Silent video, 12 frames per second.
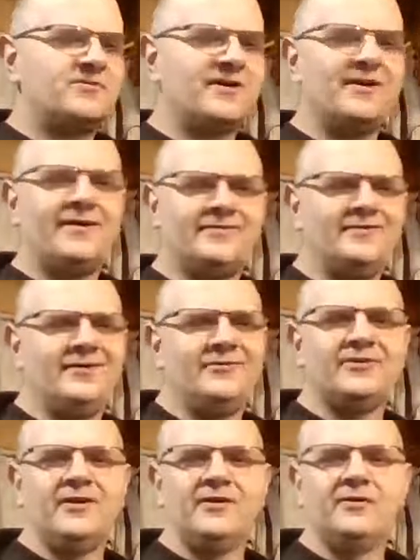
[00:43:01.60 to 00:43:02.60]
you know,
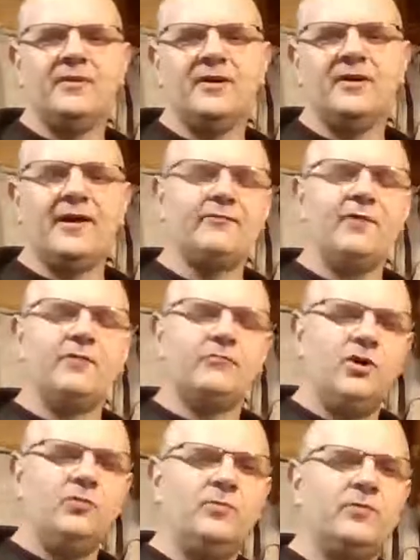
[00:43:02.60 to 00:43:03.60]
it's another buddy I, I
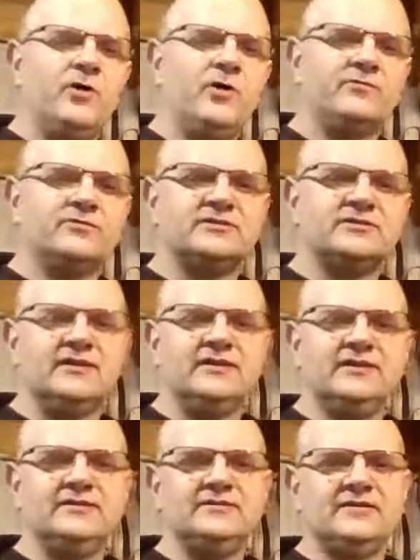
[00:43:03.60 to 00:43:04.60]
rode with
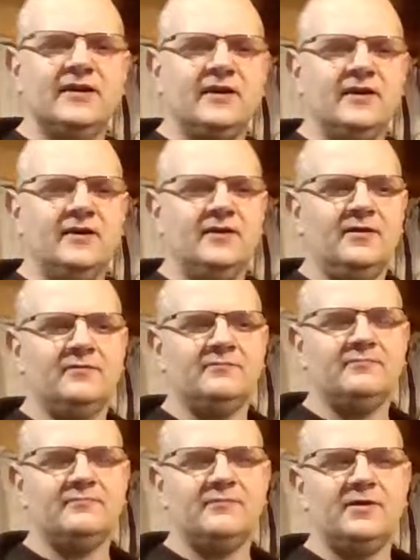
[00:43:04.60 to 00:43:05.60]
overseas,
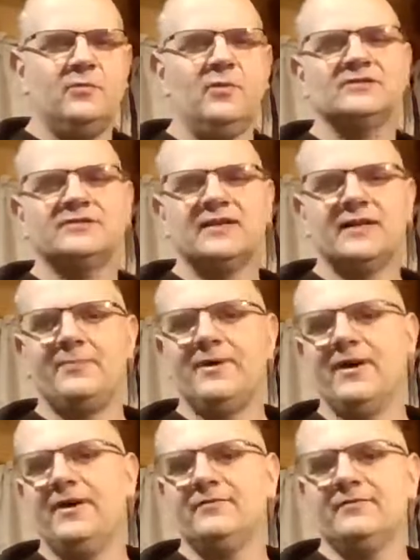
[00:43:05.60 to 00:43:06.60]
and he wants to get a
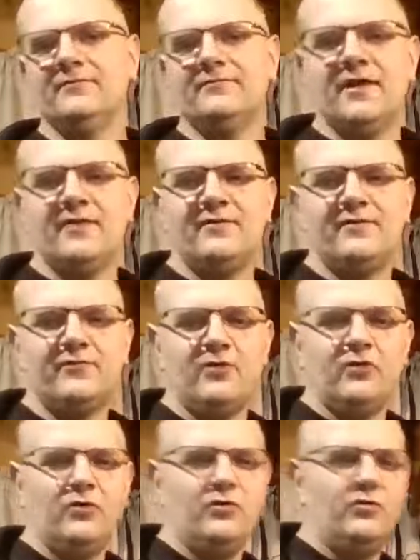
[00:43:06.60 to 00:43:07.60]
bike now that he's
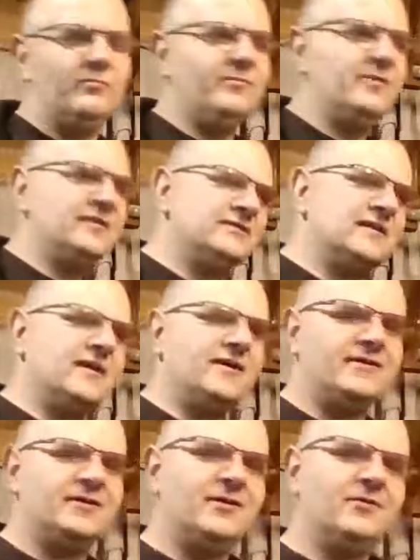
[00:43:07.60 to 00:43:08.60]
home, but he's kind
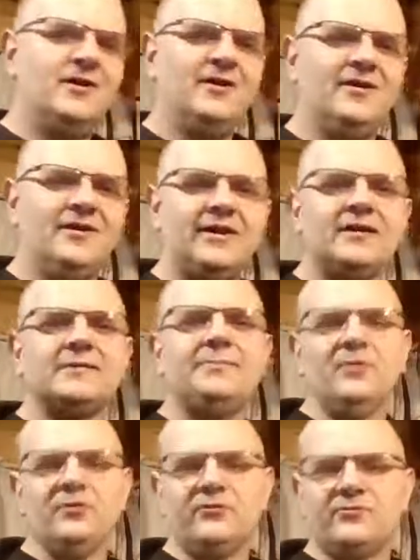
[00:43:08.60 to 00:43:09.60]
of, you know, got to get the
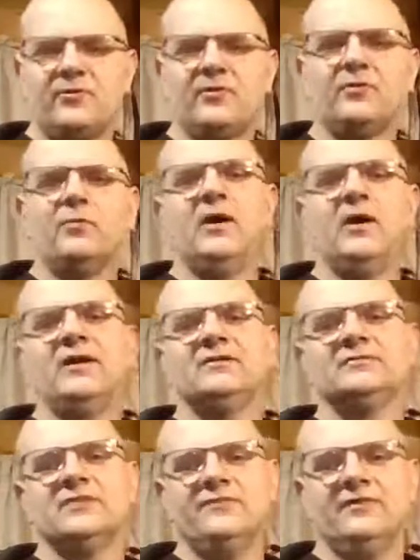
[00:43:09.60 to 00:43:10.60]
bill squared away,
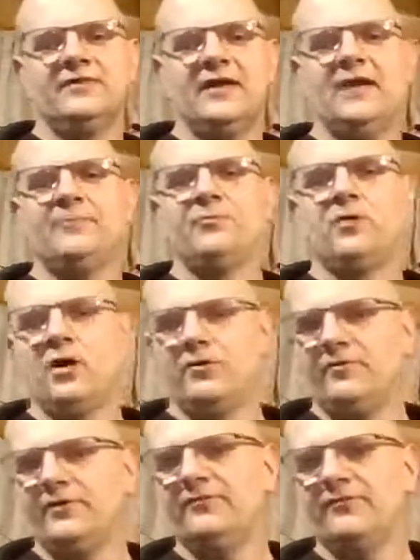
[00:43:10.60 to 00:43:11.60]
stuff like that.
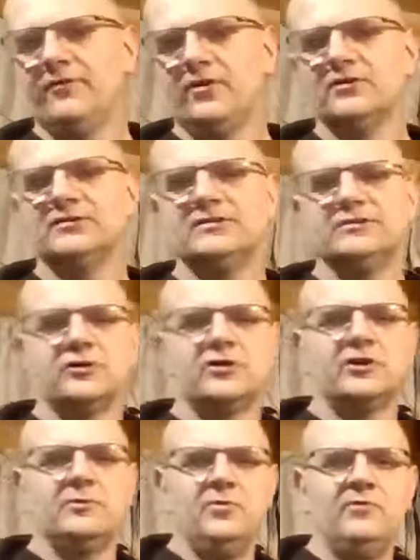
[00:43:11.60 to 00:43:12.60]
Priorities first. He's
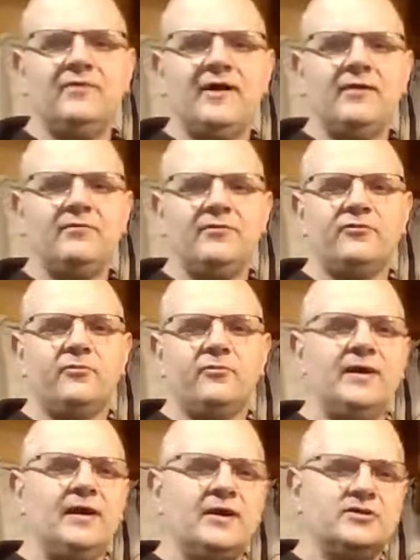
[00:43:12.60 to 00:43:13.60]
looking to move out this
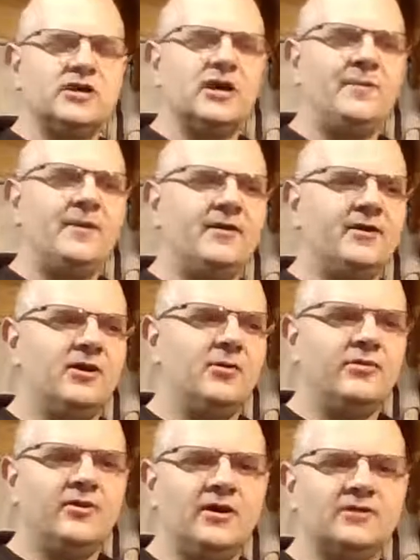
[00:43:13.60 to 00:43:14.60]
way. He got a job out here
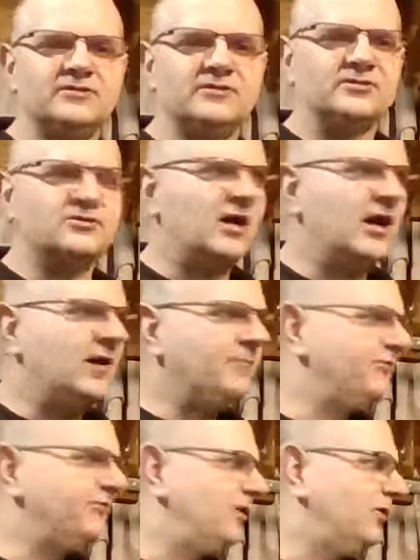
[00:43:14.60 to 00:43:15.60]
with us at the
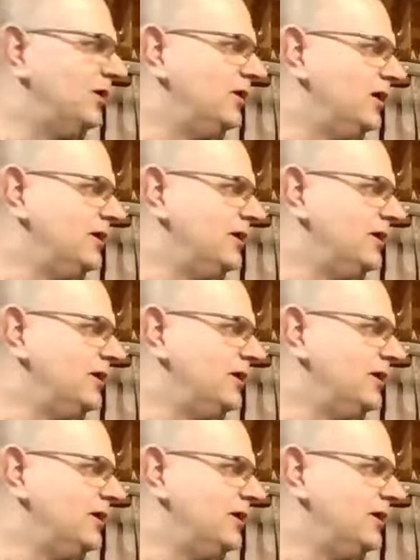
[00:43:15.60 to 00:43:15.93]
shop. So,